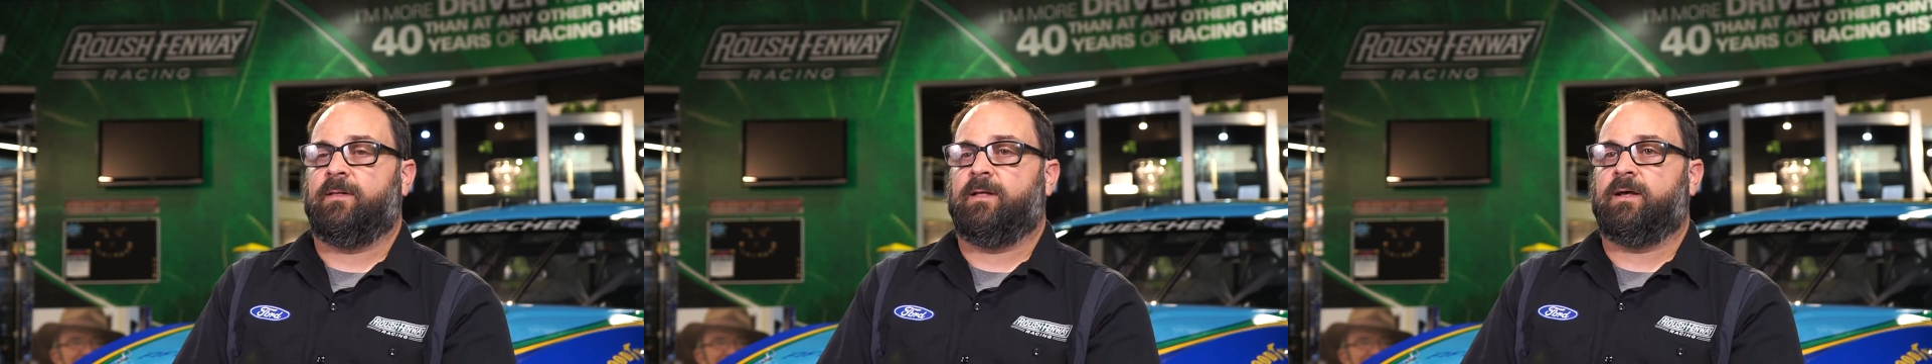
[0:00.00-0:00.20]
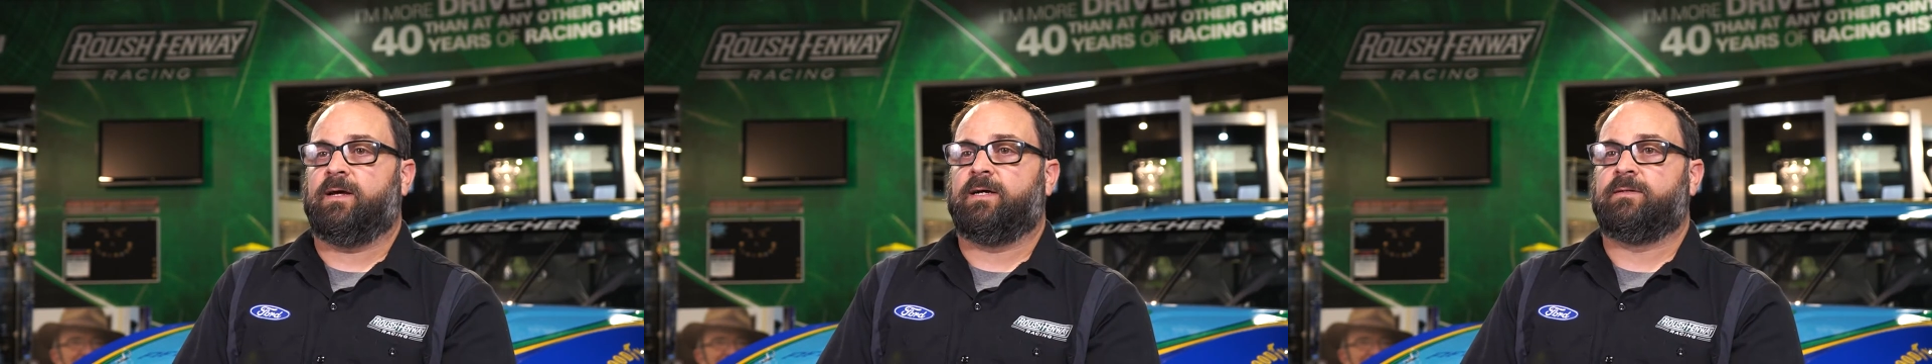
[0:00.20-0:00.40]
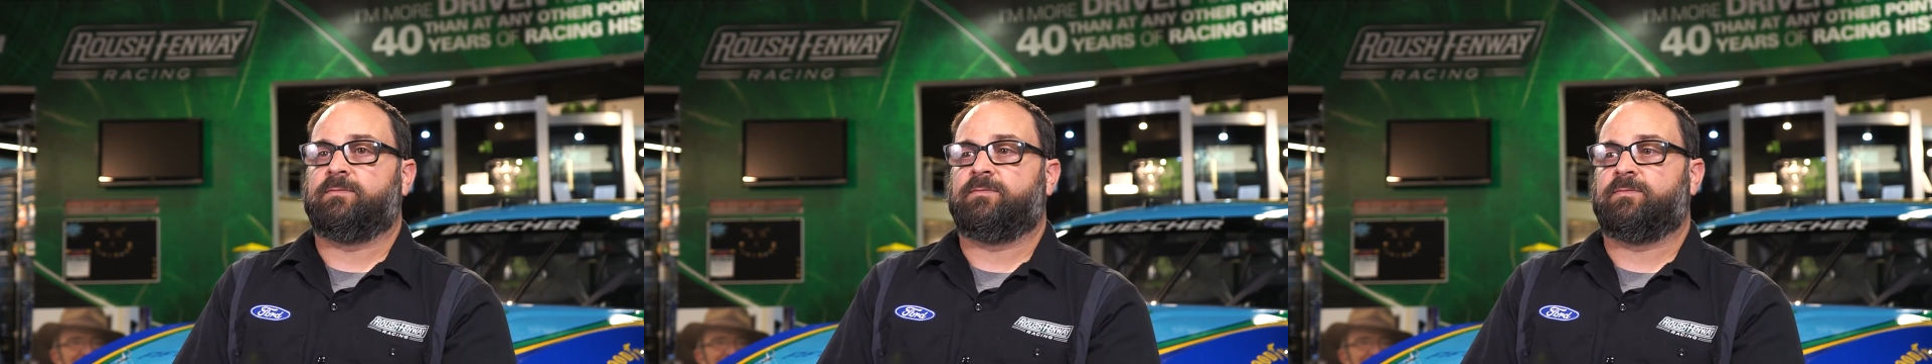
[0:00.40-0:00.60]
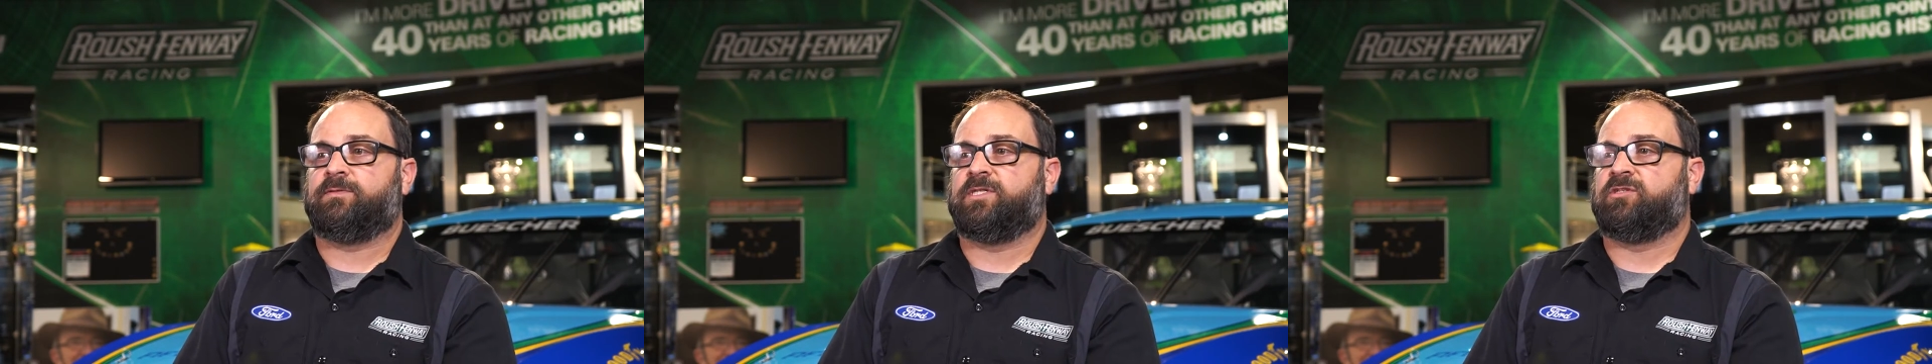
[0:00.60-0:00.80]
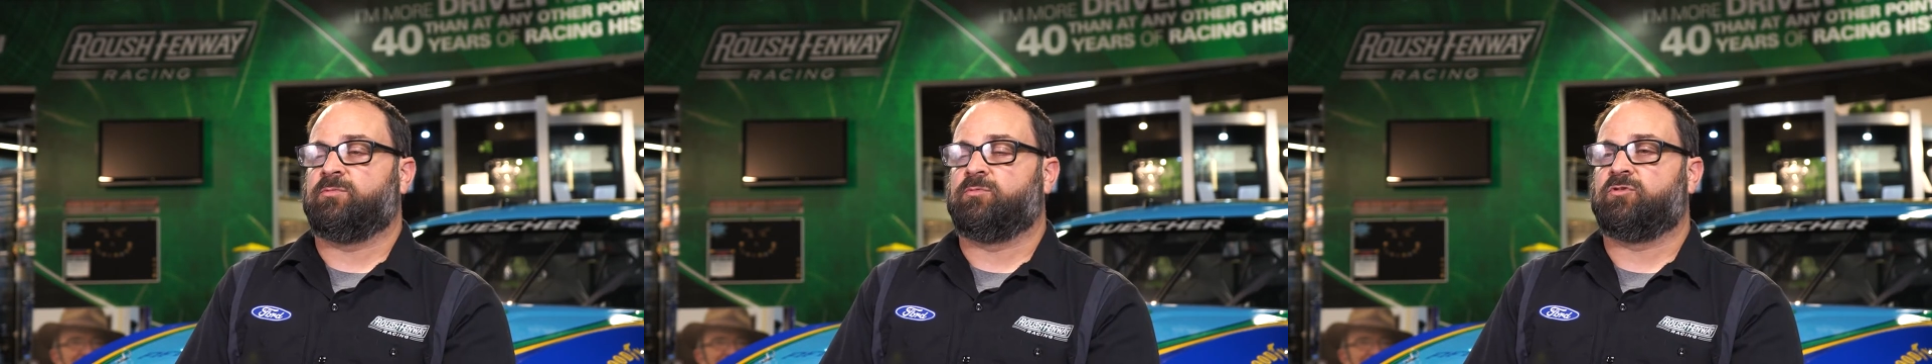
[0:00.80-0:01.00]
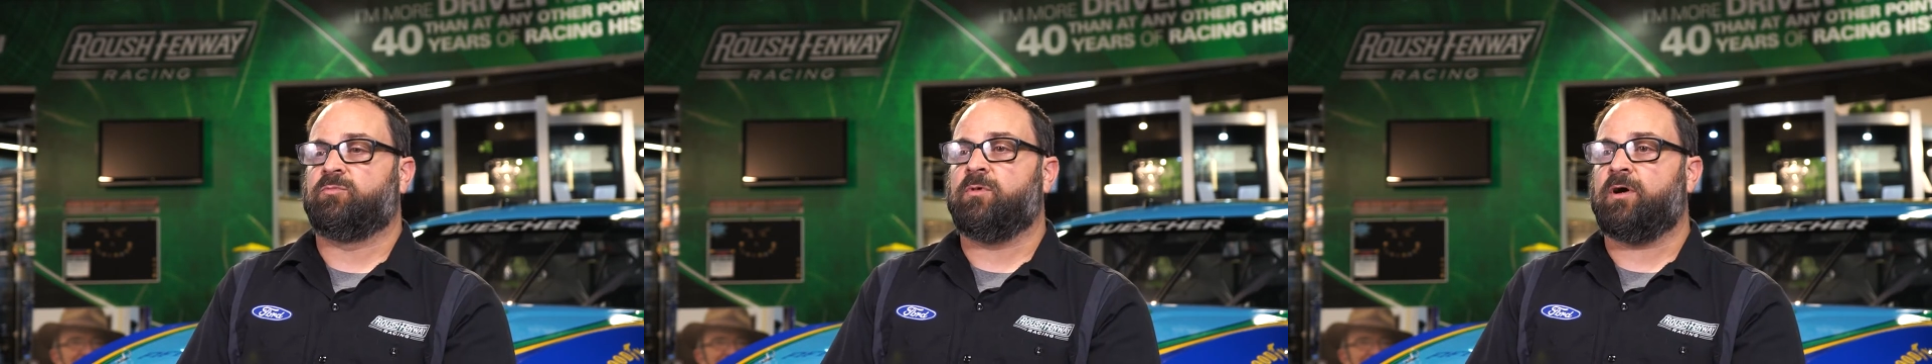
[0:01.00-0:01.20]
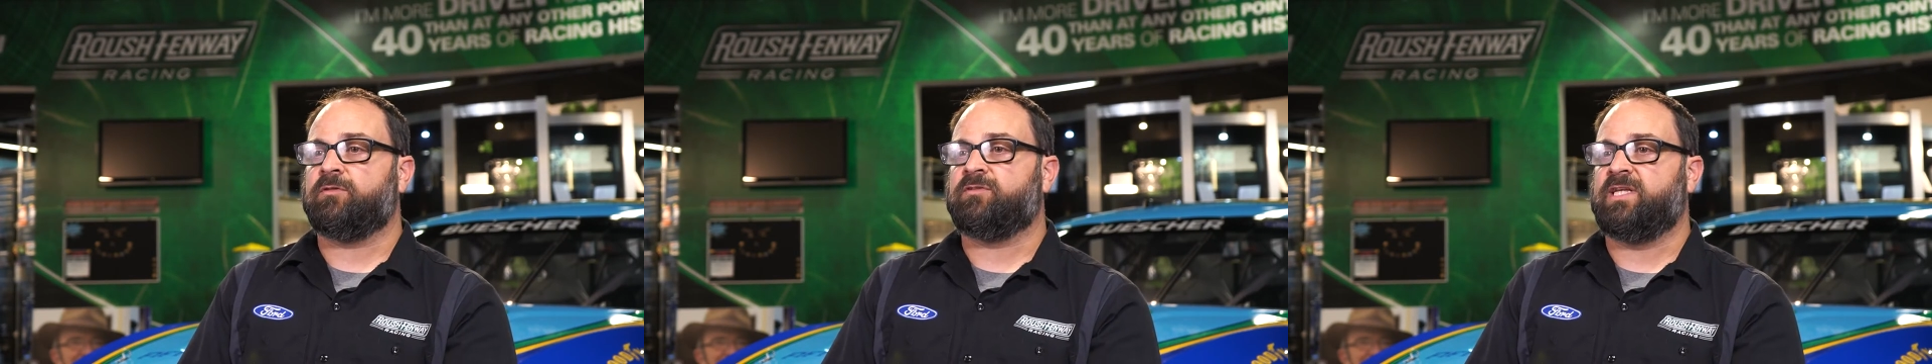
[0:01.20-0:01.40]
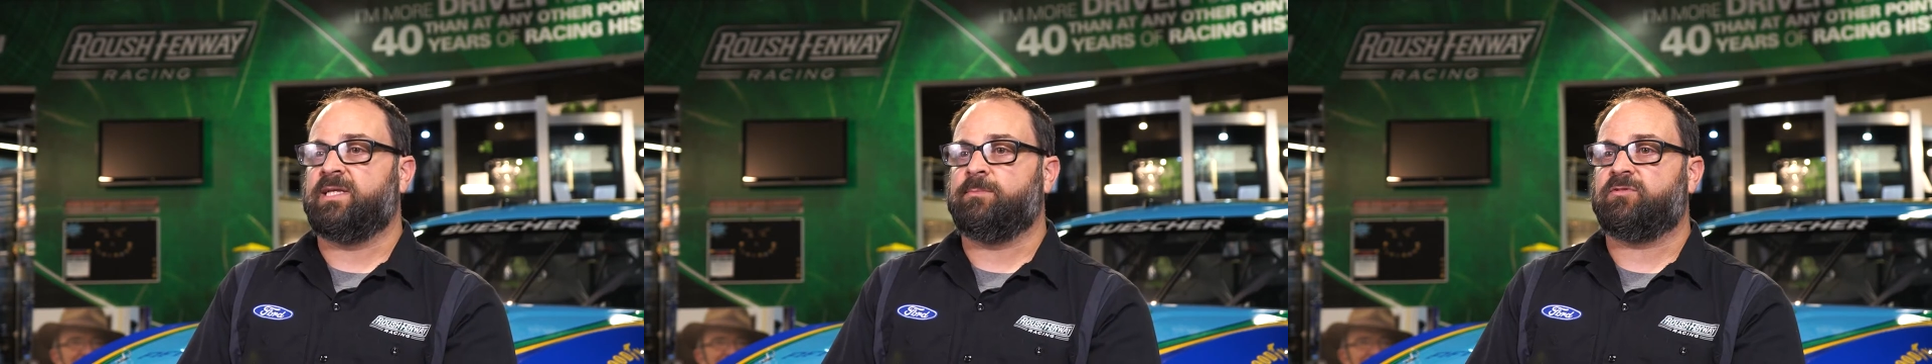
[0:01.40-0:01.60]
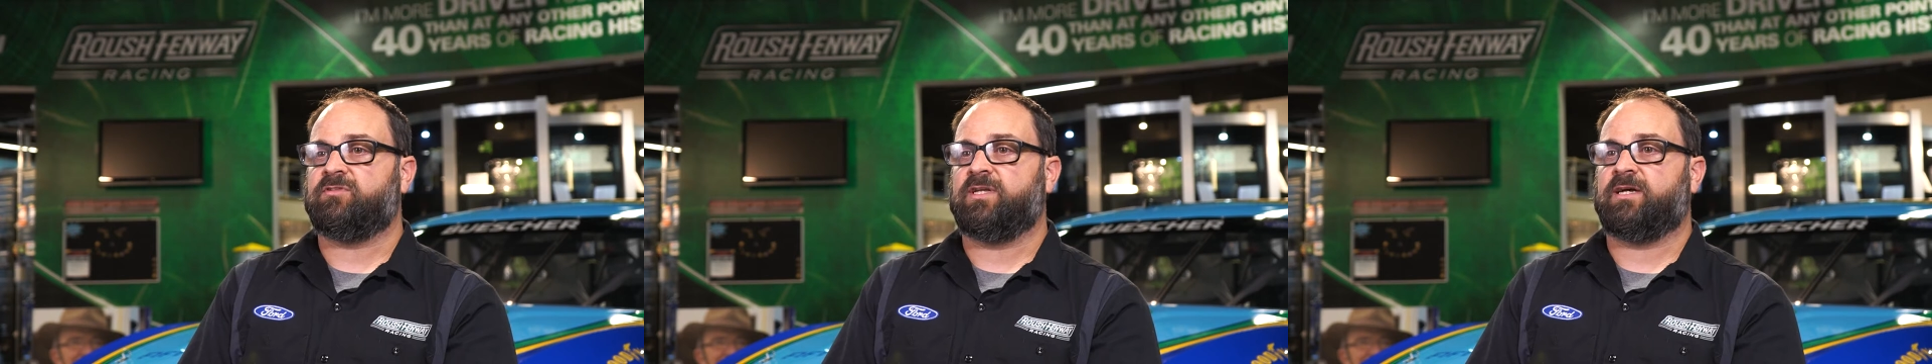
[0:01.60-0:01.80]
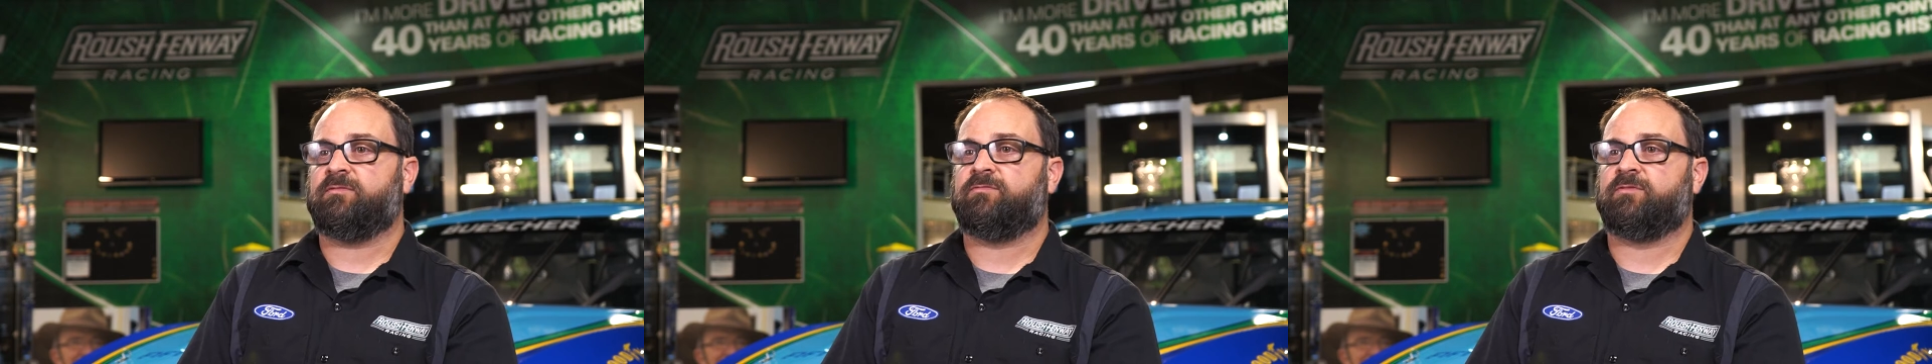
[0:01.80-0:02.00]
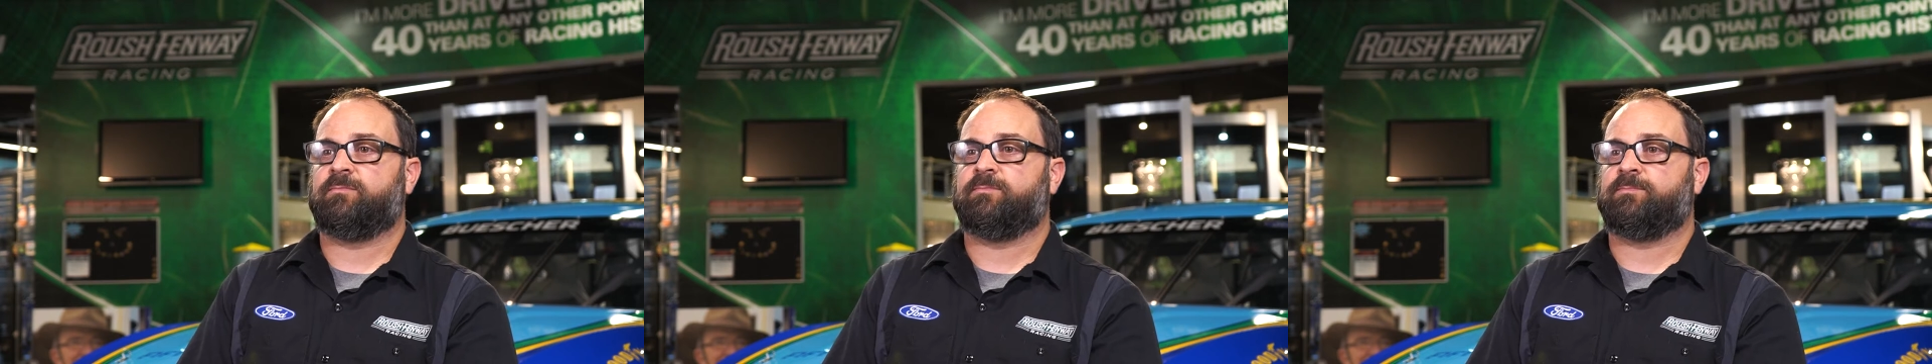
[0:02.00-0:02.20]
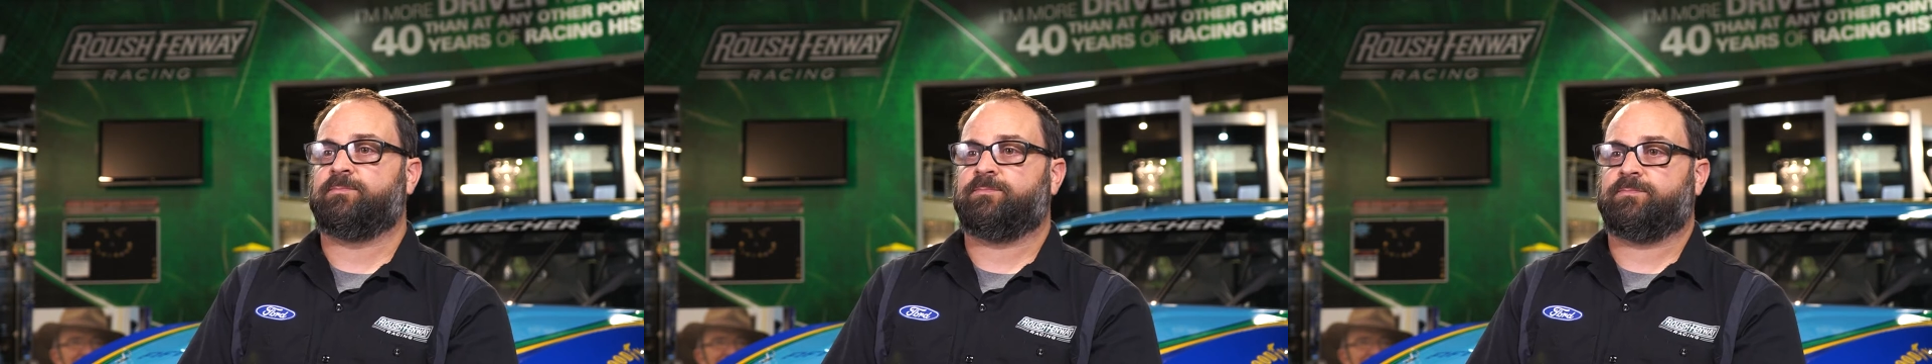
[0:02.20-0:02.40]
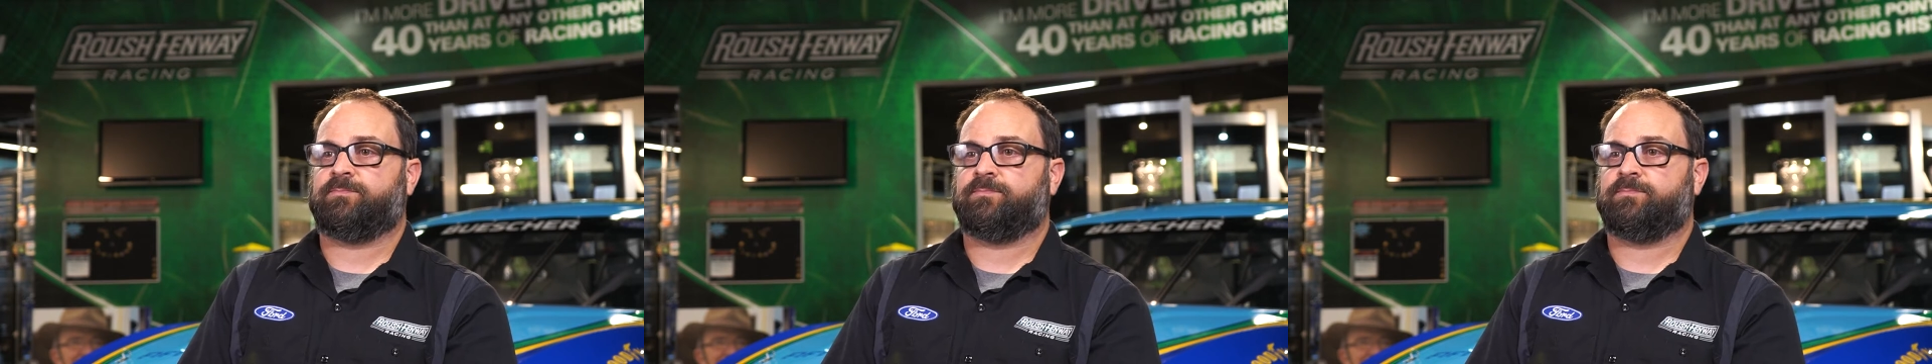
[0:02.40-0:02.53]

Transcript: uh, did some small team stuff from